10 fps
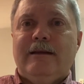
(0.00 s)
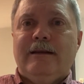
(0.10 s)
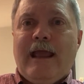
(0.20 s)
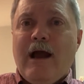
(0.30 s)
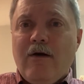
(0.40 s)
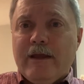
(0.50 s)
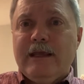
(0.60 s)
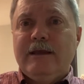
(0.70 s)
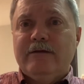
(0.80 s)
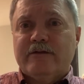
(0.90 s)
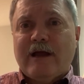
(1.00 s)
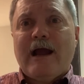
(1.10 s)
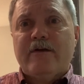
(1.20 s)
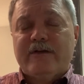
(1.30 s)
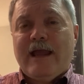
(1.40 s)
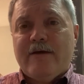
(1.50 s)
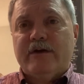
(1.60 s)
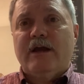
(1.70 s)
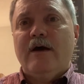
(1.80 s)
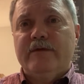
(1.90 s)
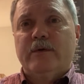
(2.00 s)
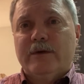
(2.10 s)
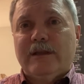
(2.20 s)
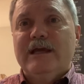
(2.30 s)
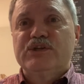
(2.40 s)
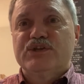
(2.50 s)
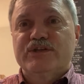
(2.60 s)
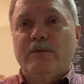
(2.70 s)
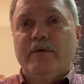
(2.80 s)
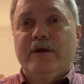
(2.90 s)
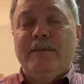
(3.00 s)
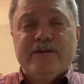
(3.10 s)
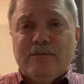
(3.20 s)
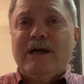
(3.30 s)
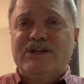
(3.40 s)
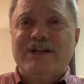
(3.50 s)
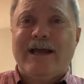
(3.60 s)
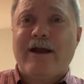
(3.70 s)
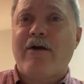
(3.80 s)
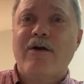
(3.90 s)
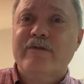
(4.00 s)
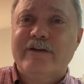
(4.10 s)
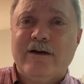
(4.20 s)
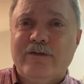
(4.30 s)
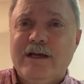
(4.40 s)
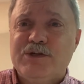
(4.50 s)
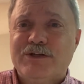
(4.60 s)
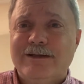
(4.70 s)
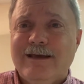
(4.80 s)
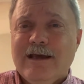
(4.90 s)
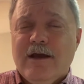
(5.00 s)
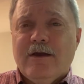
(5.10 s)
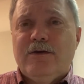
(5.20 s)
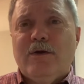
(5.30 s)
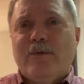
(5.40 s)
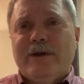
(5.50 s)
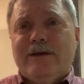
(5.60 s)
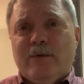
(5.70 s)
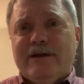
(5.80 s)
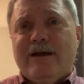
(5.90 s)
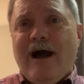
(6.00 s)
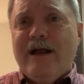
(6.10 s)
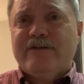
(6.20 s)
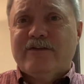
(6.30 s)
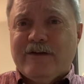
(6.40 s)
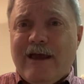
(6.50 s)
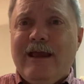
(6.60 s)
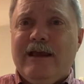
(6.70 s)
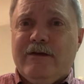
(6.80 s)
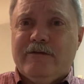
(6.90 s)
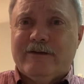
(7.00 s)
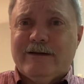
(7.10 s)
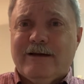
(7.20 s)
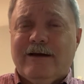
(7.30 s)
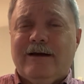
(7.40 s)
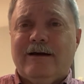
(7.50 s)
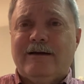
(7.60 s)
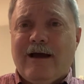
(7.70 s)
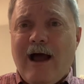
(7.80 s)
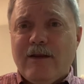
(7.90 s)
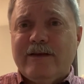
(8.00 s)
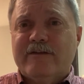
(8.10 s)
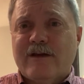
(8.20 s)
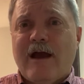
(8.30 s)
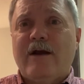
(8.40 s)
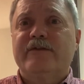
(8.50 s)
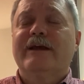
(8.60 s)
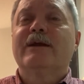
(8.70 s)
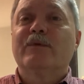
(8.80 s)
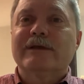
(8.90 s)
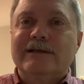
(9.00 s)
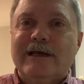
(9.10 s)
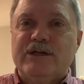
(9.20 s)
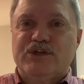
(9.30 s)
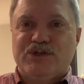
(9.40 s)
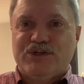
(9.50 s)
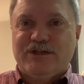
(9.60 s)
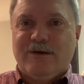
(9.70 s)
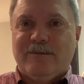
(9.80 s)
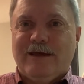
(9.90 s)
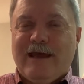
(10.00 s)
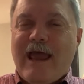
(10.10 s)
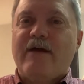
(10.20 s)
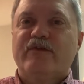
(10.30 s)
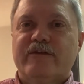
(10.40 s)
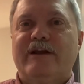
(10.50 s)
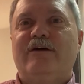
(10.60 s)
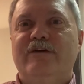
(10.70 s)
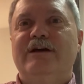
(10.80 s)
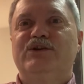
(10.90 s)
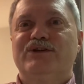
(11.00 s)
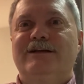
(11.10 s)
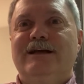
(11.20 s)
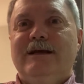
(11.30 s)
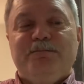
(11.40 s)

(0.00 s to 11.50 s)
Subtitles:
now He desires to have a covenant relationship with them. It's much like our own salvation. You know, when God saves, God desires a relationship after salvation.